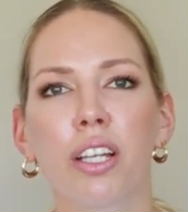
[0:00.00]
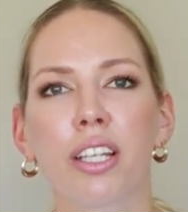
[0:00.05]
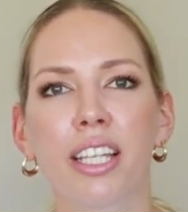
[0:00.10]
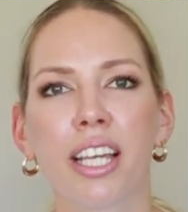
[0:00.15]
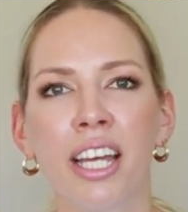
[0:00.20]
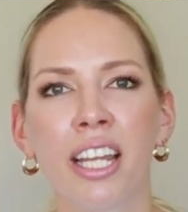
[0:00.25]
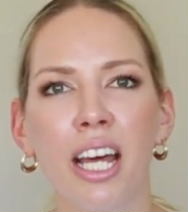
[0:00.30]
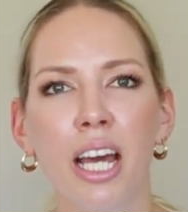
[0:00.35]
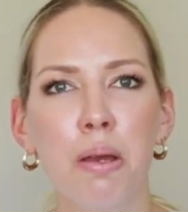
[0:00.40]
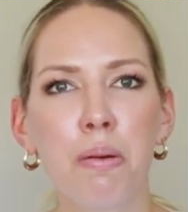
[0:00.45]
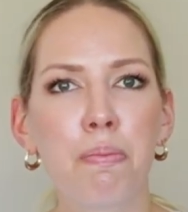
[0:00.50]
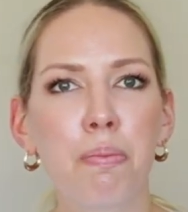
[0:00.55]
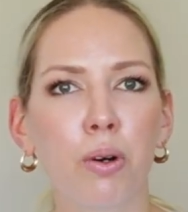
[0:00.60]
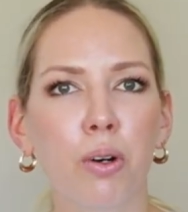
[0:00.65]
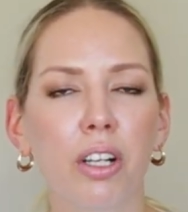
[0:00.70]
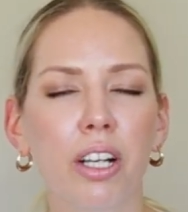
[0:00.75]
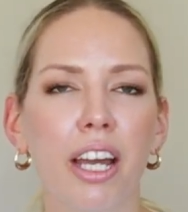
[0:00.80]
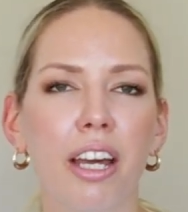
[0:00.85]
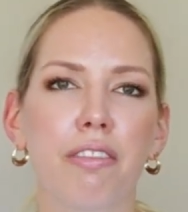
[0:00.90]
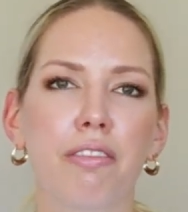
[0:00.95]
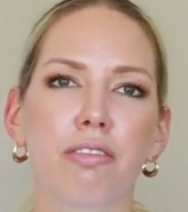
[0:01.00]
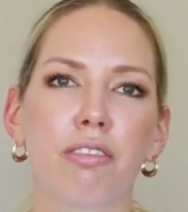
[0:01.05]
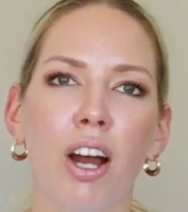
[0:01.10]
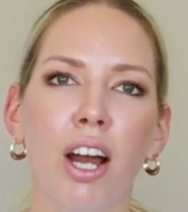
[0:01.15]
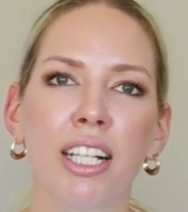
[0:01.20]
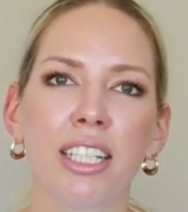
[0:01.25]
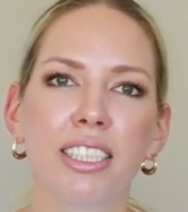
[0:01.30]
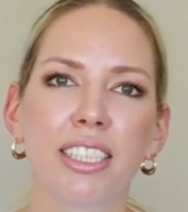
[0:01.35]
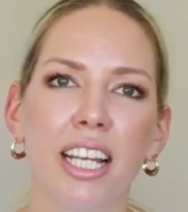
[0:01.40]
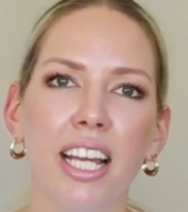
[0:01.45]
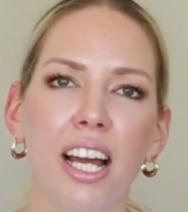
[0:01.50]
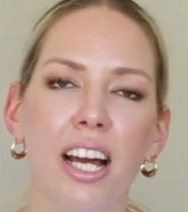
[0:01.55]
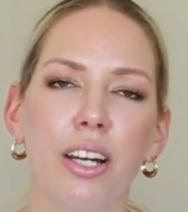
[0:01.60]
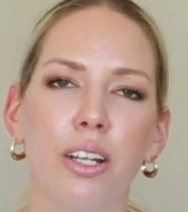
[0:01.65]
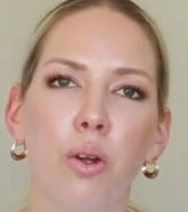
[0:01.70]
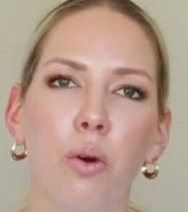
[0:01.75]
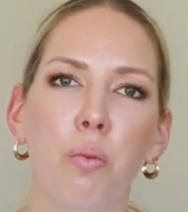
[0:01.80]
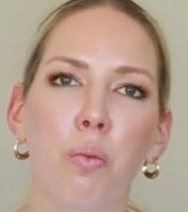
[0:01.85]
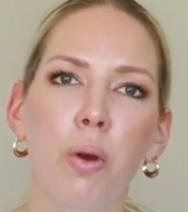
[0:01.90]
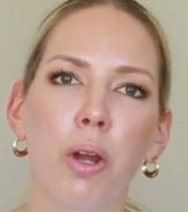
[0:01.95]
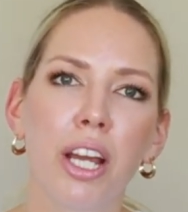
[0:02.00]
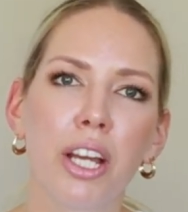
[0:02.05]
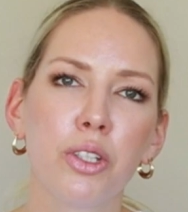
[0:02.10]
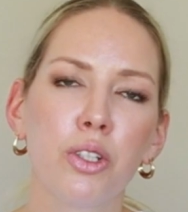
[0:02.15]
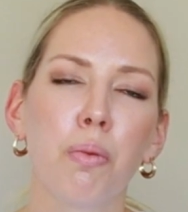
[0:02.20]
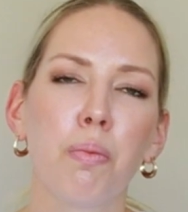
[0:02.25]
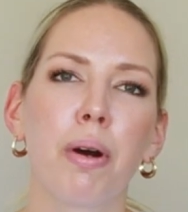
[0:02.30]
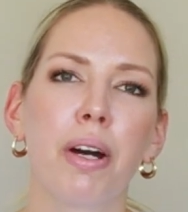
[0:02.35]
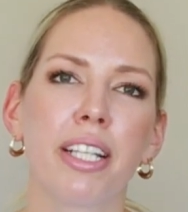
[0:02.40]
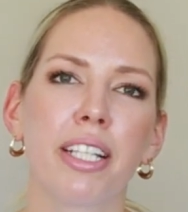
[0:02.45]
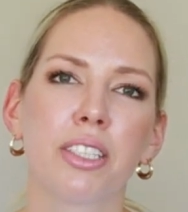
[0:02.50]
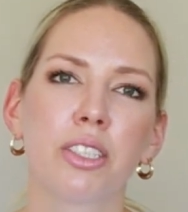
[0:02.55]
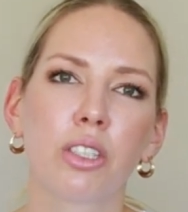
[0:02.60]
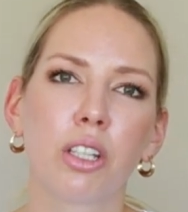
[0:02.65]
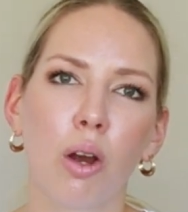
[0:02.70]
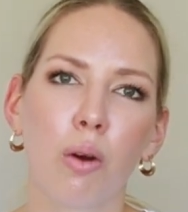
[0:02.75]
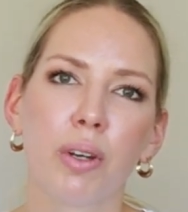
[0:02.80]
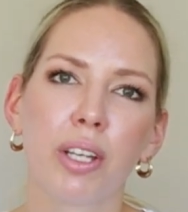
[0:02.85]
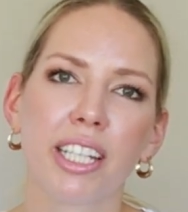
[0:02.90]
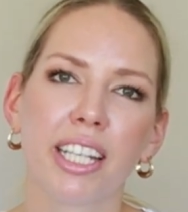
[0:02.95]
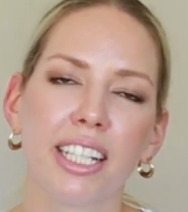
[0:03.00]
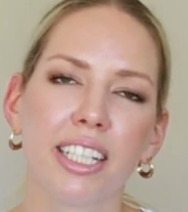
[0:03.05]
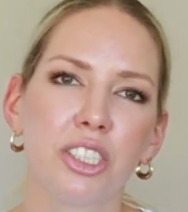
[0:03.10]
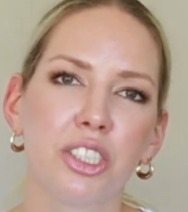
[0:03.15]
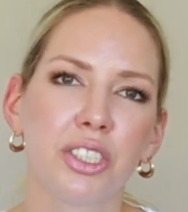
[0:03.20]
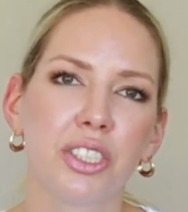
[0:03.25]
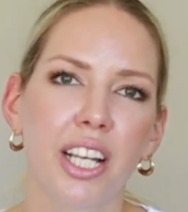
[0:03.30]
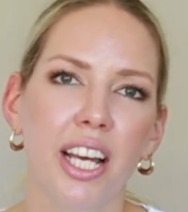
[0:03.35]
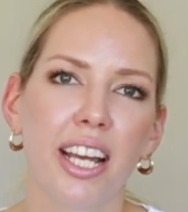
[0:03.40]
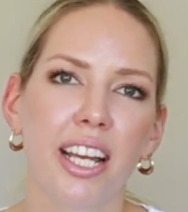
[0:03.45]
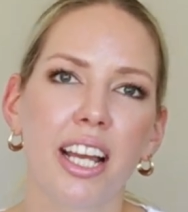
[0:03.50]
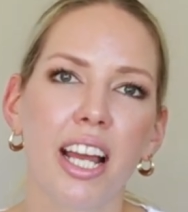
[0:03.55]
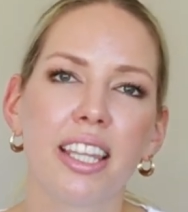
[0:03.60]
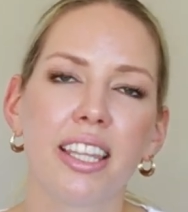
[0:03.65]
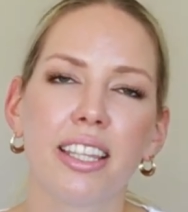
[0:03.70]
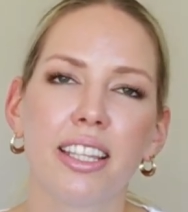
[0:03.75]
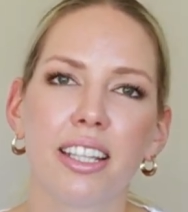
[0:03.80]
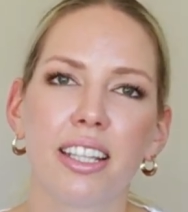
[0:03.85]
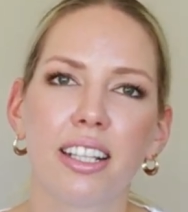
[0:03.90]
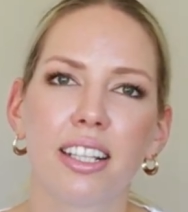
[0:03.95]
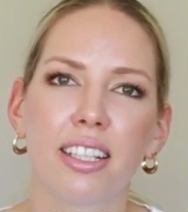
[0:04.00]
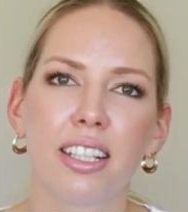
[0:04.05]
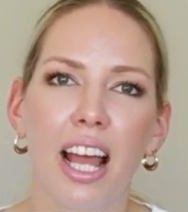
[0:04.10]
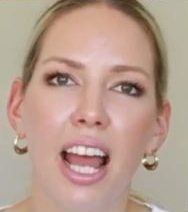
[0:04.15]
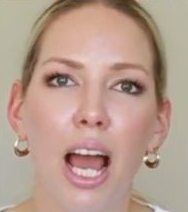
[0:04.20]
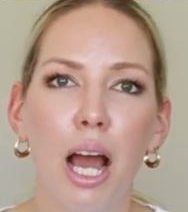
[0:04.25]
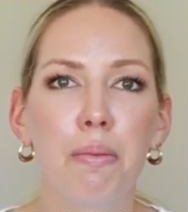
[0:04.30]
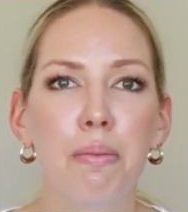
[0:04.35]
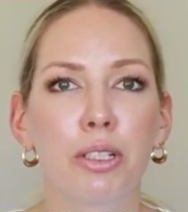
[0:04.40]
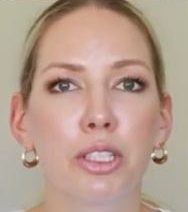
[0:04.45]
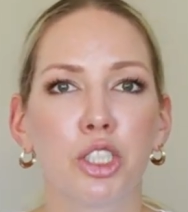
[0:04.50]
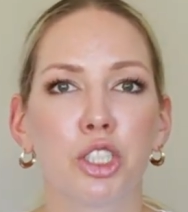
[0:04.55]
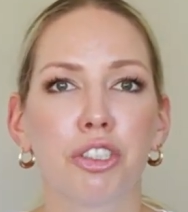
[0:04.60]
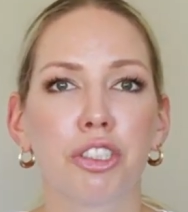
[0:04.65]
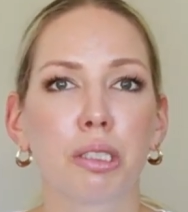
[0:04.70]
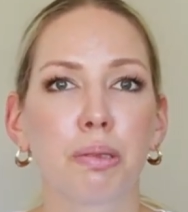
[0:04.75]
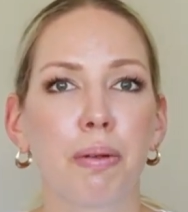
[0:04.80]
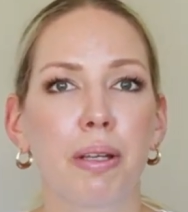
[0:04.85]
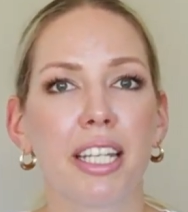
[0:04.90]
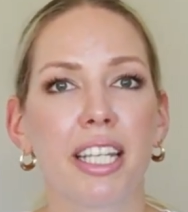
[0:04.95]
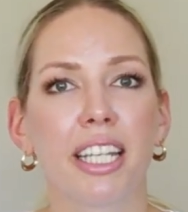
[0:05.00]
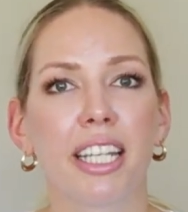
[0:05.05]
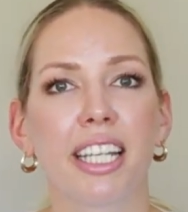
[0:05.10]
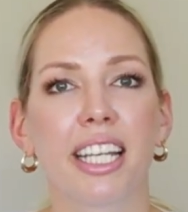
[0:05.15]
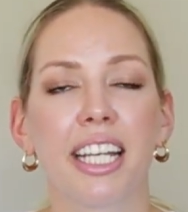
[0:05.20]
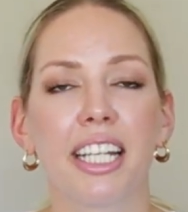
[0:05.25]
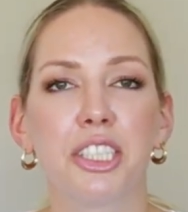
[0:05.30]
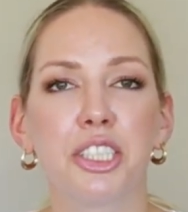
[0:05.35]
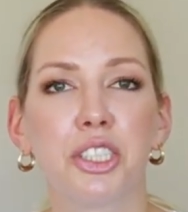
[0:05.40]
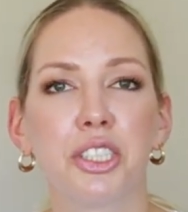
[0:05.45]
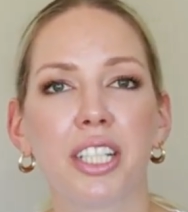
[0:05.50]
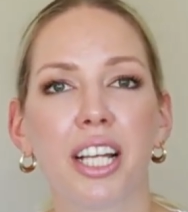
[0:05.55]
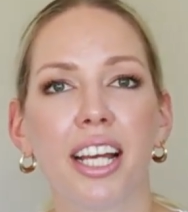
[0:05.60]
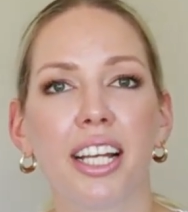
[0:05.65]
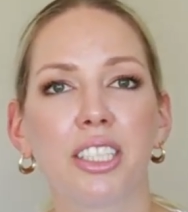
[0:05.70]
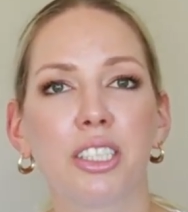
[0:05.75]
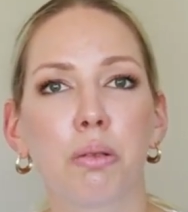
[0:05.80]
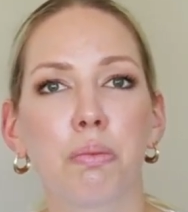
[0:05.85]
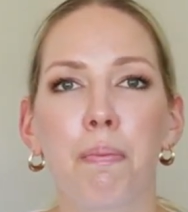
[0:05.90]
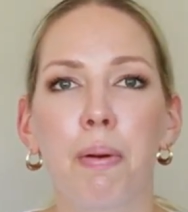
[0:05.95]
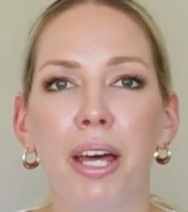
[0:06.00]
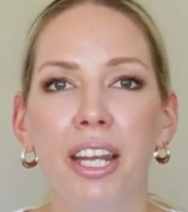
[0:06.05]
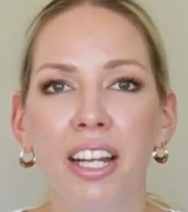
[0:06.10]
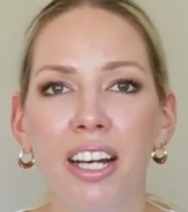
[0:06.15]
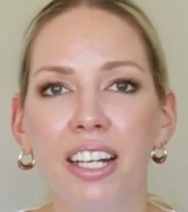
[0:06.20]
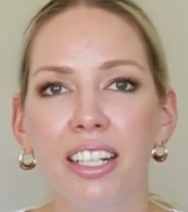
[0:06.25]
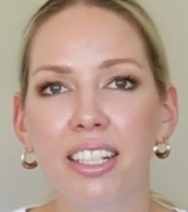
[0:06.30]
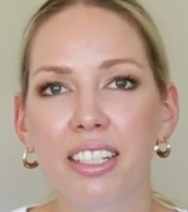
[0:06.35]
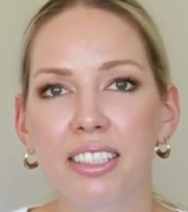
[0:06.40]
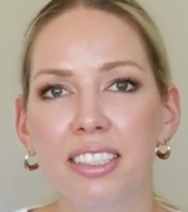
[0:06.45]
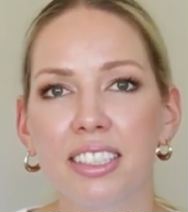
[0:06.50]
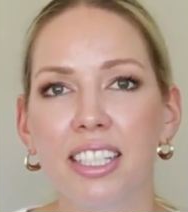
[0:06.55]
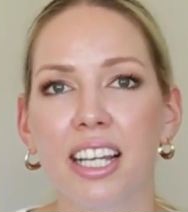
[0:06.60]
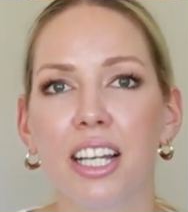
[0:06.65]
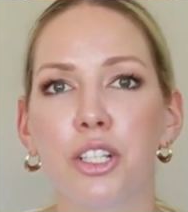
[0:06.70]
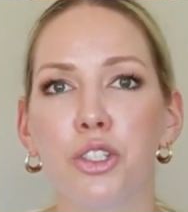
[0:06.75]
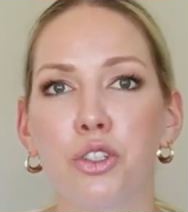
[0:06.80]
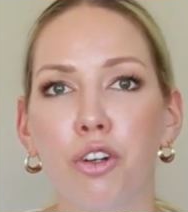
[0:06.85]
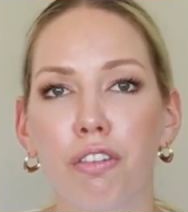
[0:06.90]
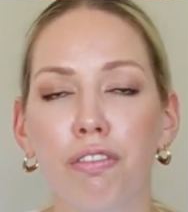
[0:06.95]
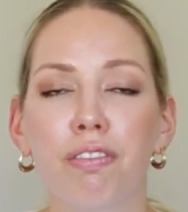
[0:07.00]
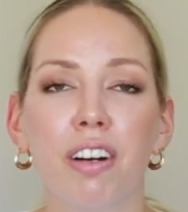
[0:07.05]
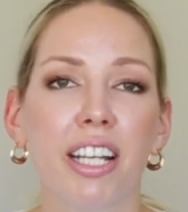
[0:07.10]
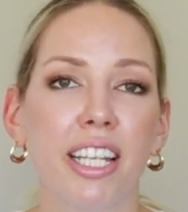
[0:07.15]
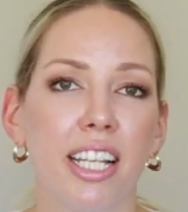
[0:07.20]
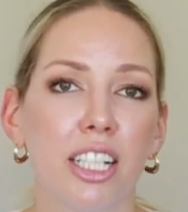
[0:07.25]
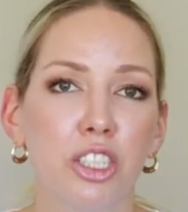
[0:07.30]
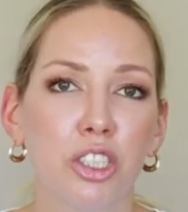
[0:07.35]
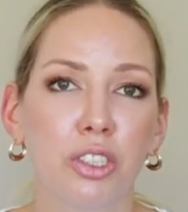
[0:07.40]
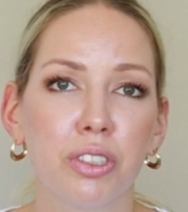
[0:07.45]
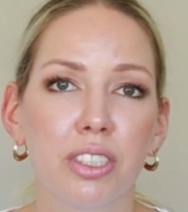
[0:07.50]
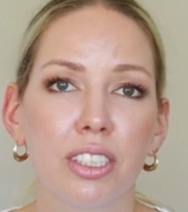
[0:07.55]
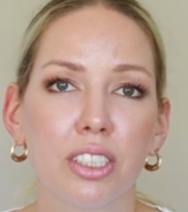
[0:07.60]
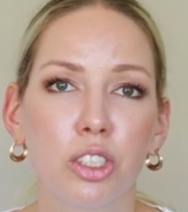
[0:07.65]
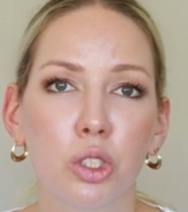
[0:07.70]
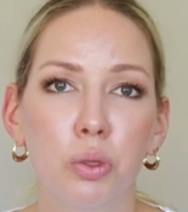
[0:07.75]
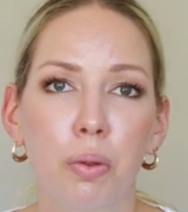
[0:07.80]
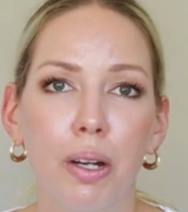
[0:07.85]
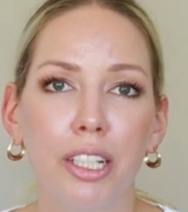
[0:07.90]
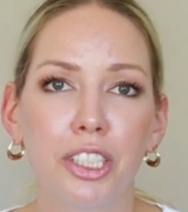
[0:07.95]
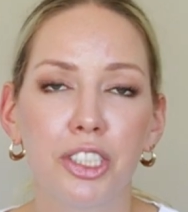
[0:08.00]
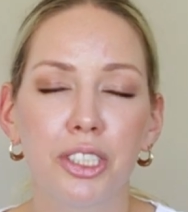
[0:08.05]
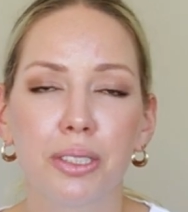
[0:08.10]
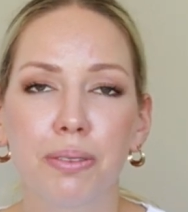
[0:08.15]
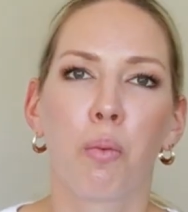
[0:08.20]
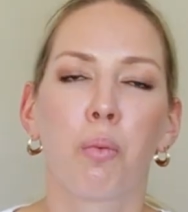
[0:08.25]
get a book and write down where your money's going each day and how much you're spending each day to better understand your financial situation.